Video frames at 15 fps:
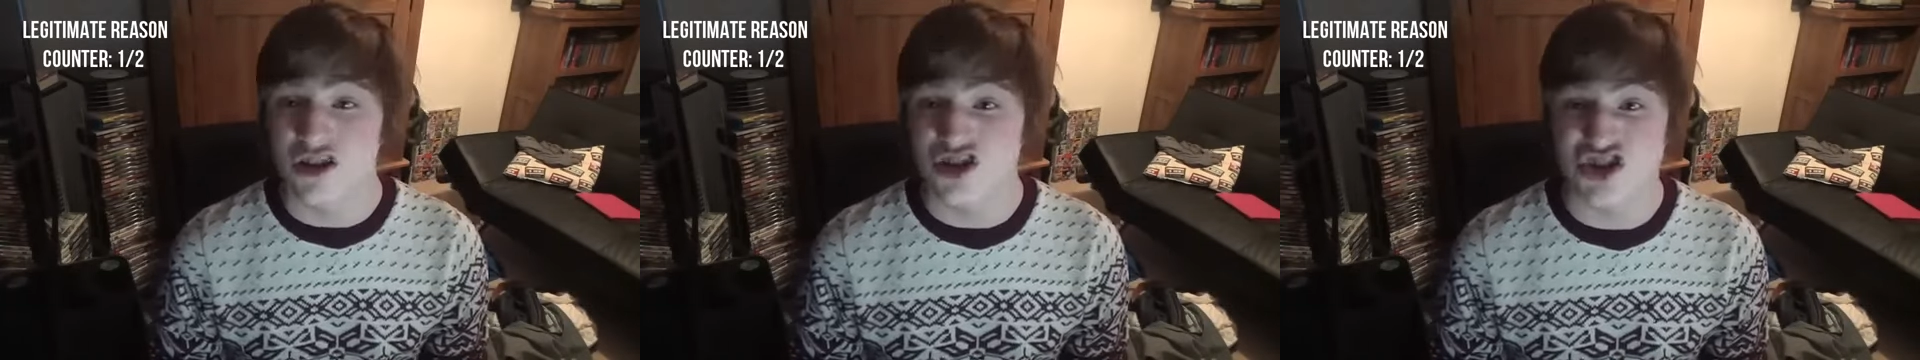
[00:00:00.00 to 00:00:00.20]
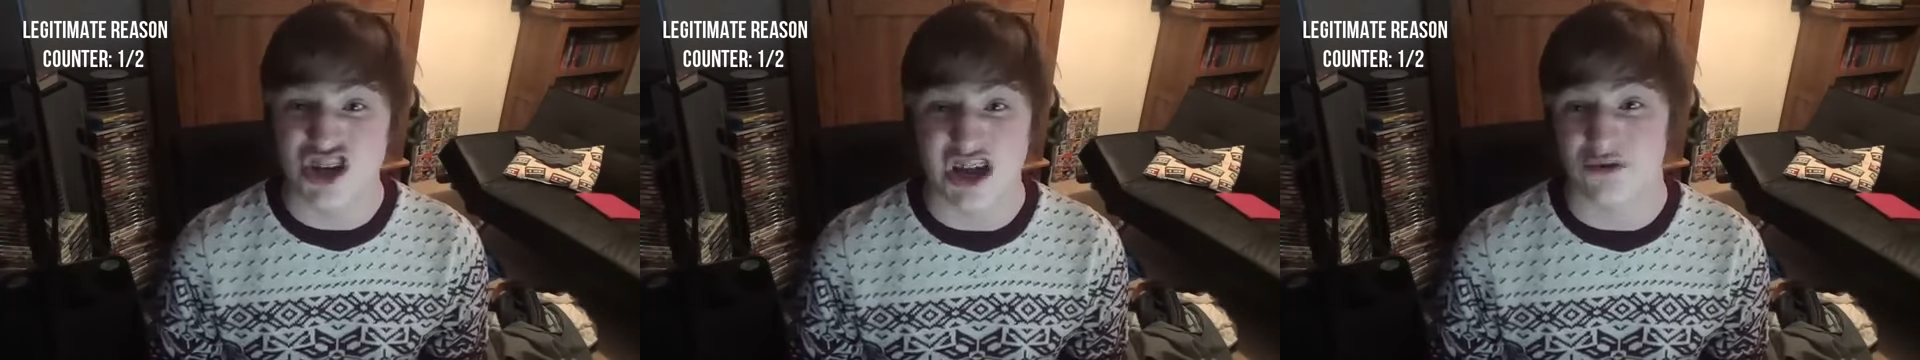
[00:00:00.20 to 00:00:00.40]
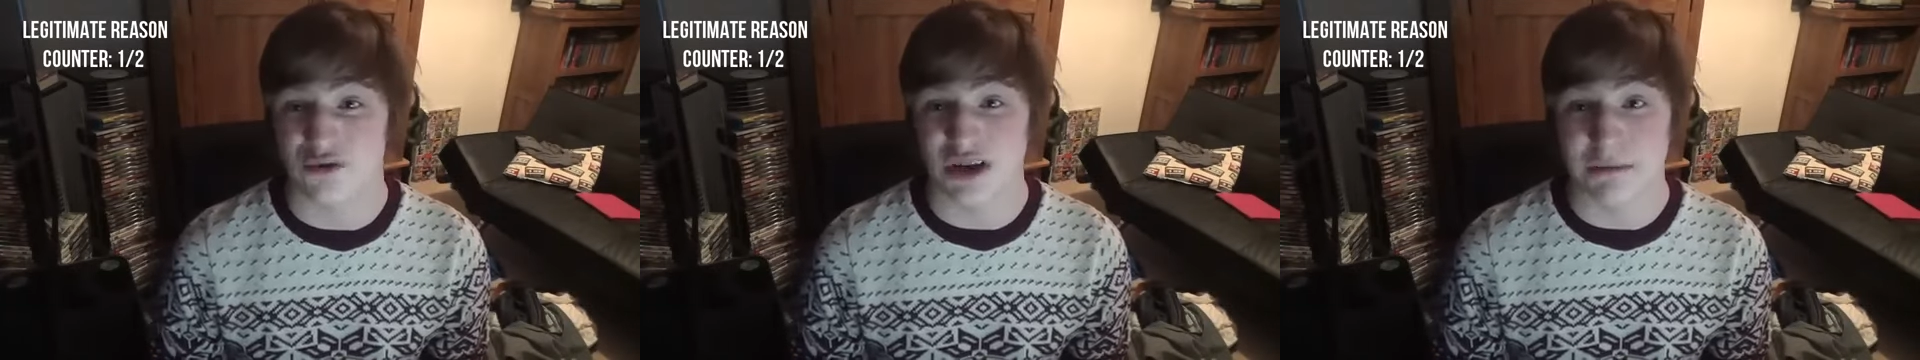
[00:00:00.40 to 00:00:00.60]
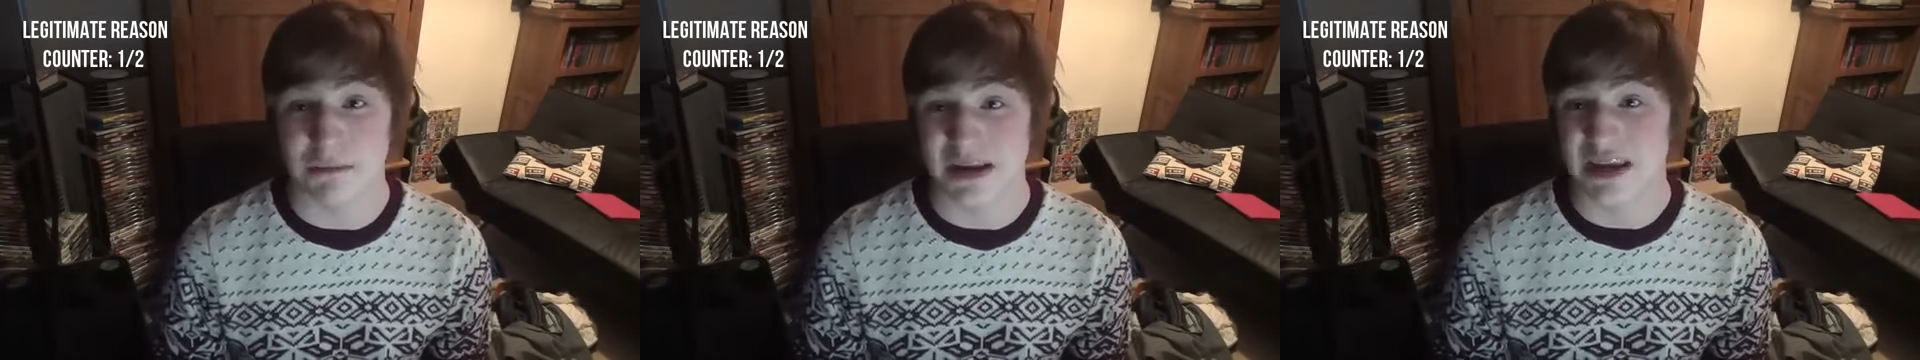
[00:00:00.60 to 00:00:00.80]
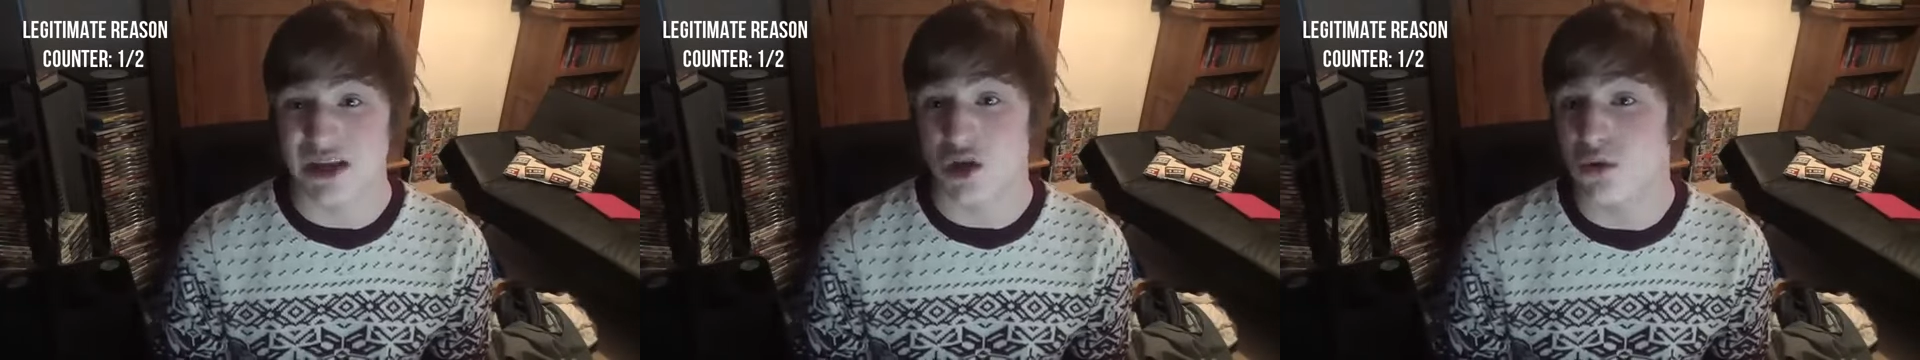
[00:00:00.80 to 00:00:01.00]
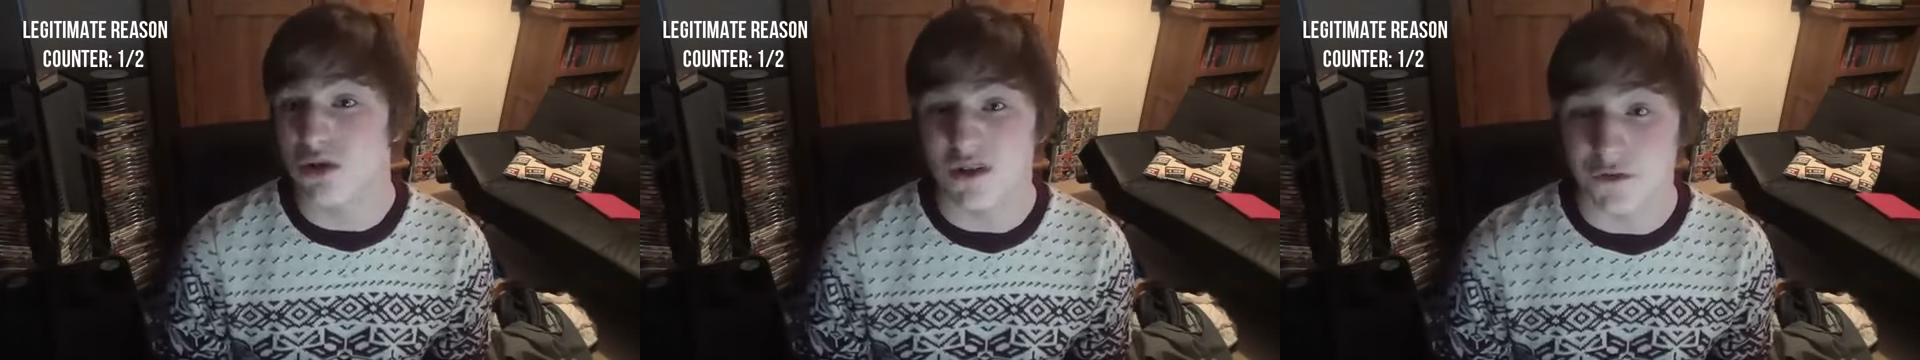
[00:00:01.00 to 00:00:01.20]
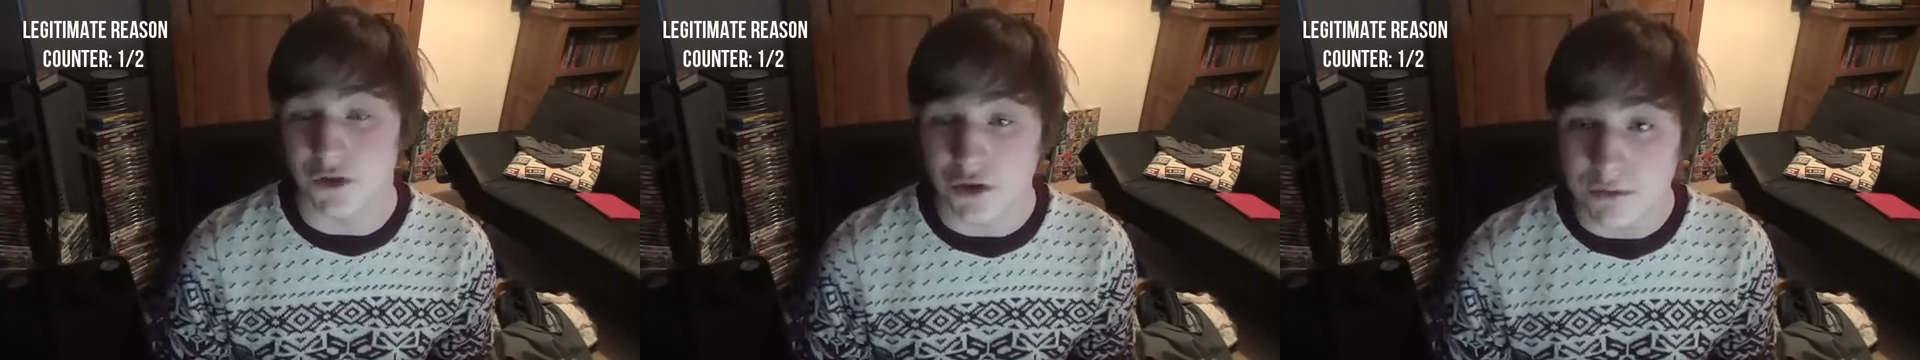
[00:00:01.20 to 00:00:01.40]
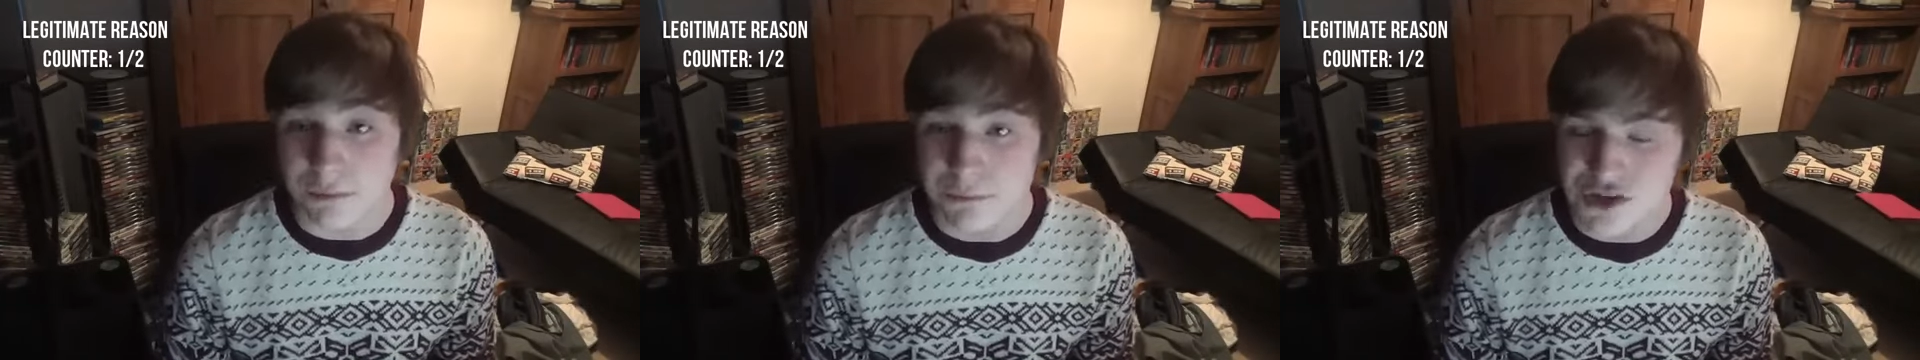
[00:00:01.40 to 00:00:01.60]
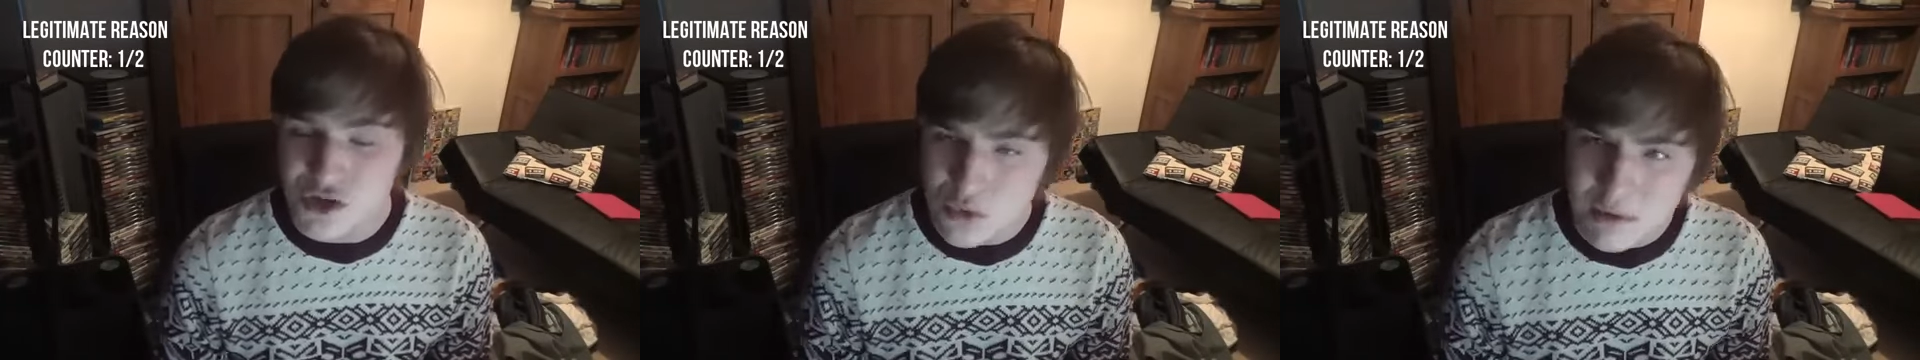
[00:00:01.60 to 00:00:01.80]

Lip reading: generally be useful to